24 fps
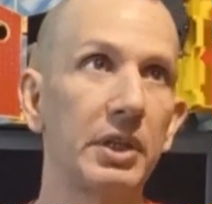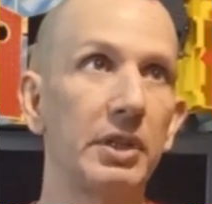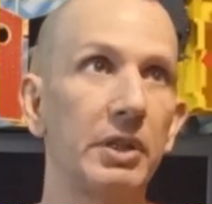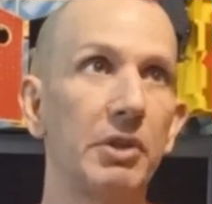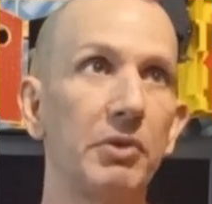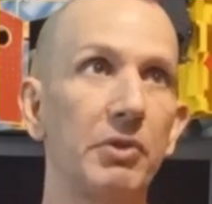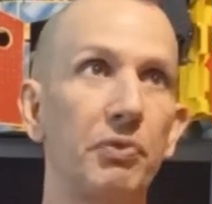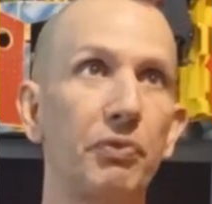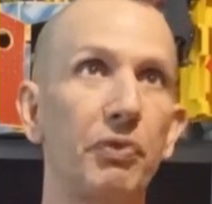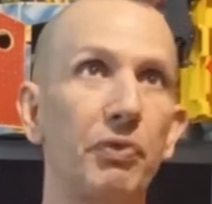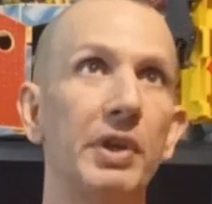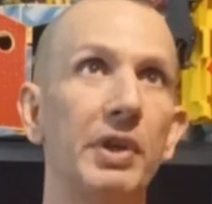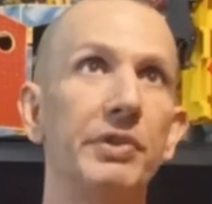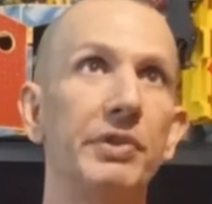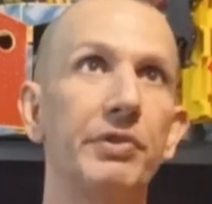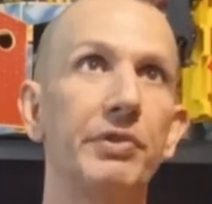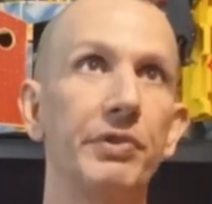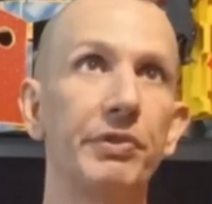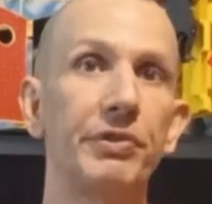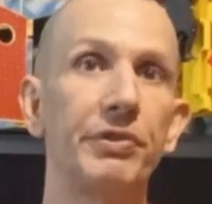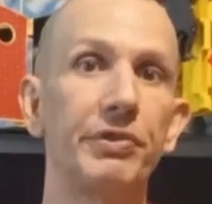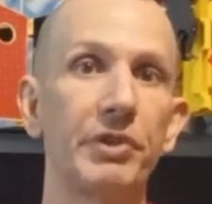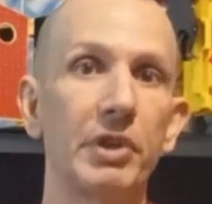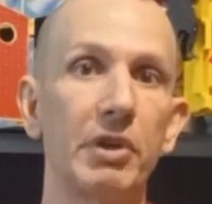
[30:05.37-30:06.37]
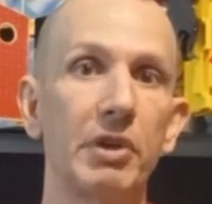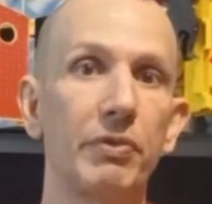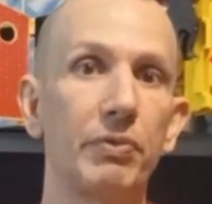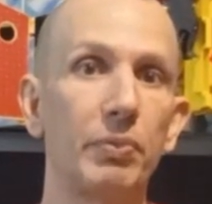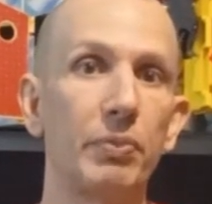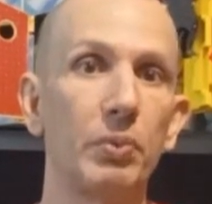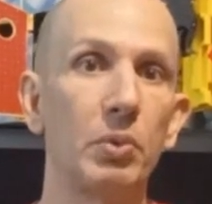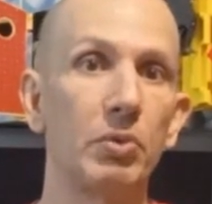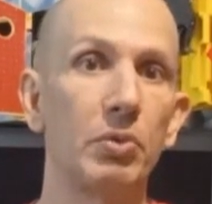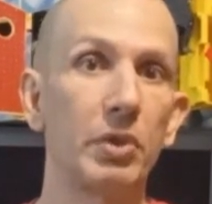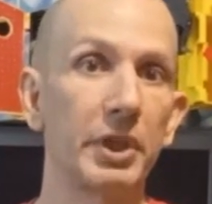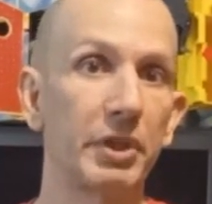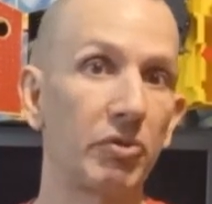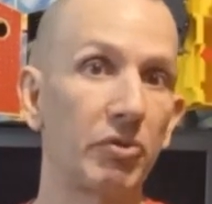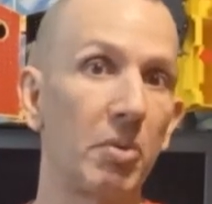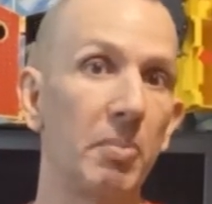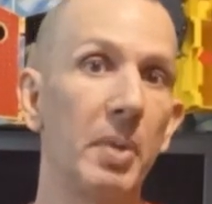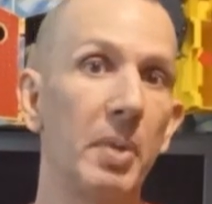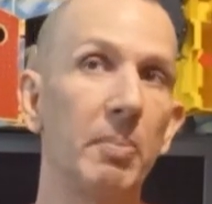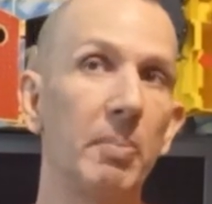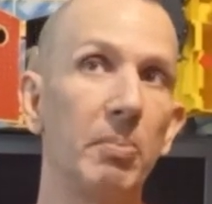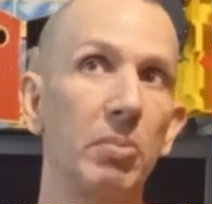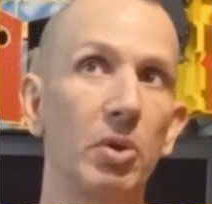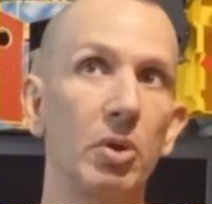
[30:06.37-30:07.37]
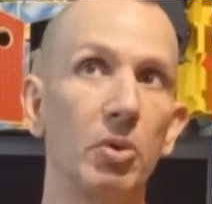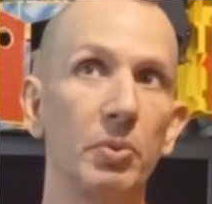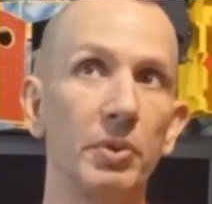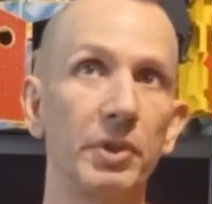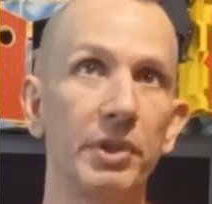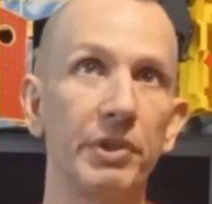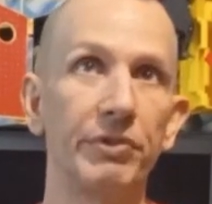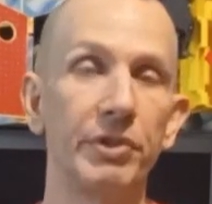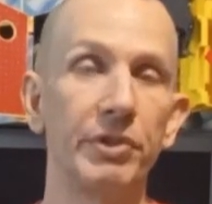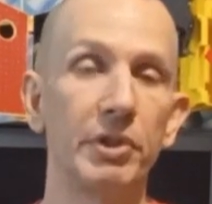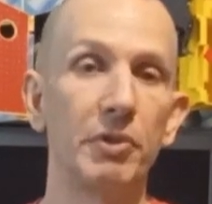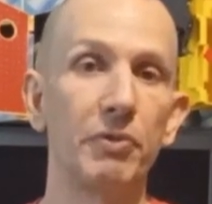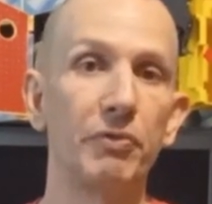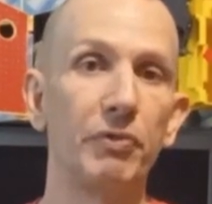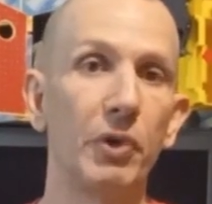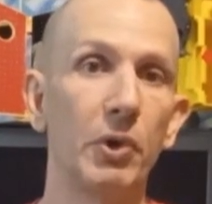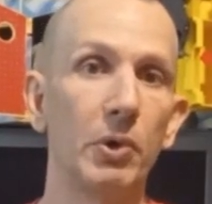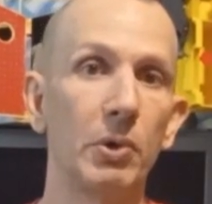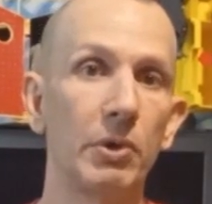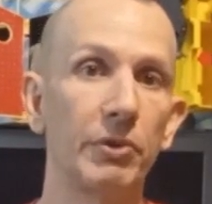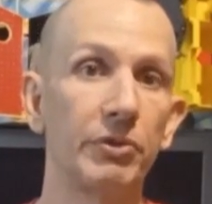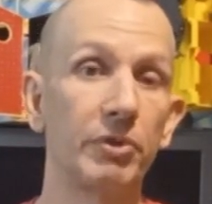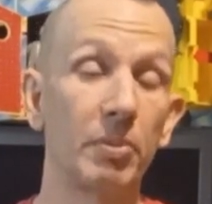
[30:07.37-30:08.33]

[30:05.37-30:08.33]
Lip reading: And then friends and stuff will like remember when they see the photos.